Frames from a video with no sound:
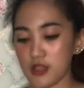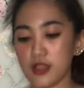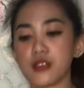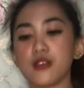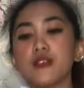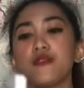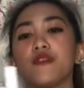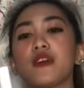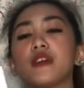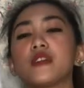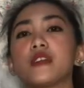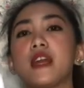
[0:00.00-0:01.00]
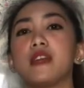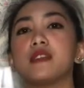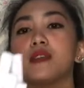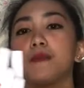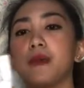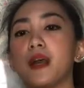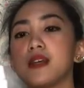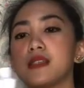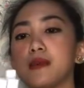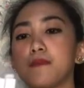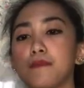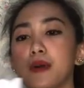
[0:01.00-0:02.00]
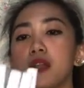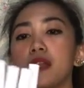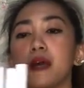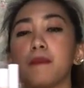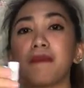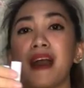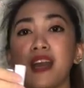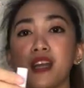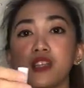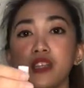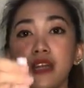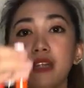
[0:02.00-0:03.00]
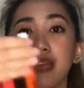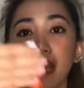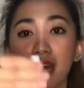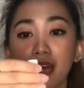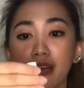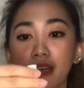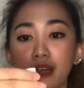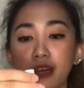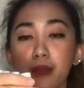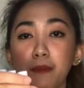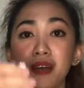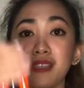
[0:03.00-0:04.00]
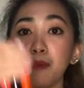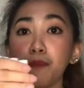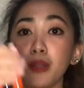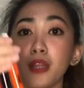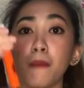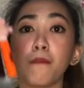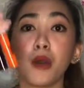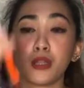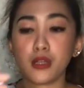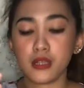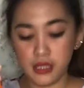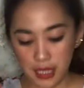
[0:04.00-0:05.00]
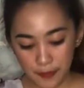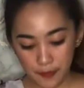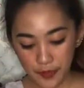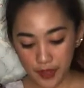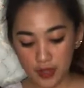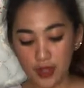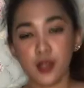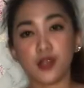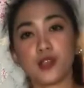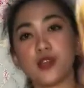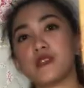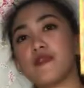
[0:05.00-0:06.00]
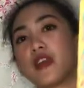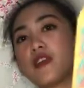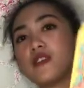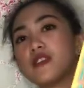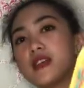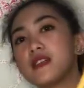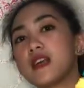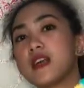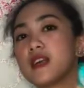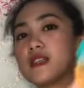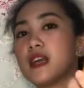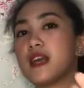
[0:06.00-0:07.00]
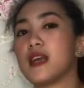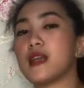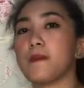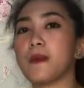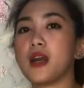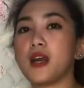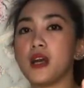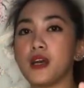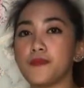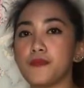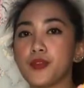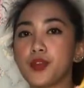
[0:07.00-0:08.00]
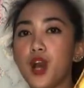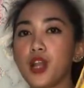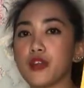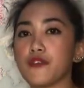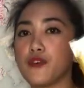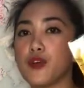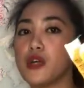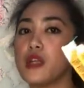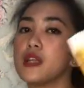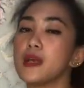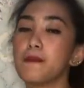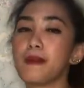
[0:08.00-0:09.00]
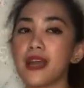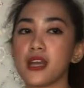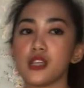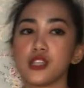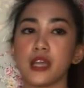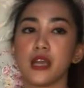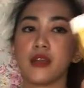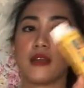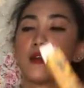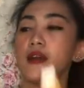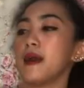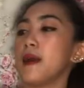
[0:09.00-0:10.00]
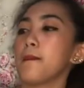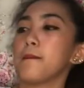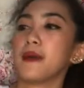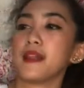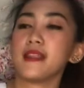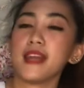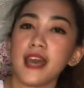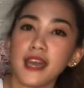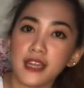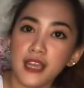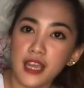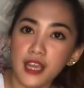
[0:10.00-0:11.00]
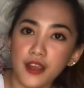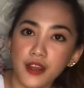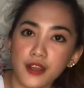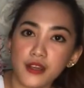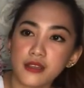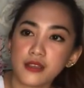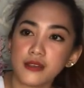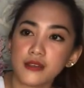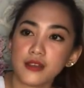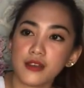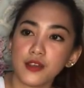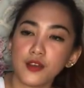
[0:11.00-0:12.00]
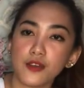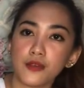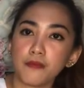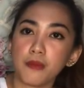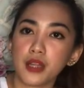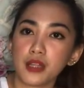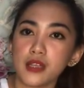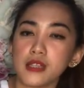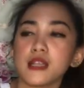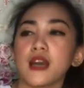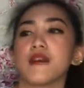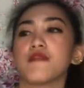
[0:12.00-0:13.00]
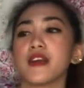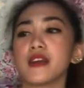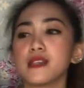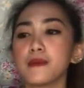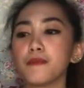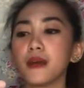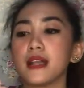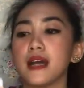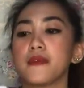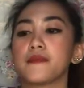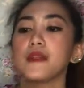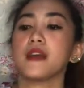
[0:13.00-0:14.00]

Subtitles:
These are the 4 shades. Napaka-simple ng packaging niya. Napaka-simple ng bottles niya. So, it's very contrasting kasi napaka-colorful ng packaging. But then, here, yung bottles niya, very simple lang.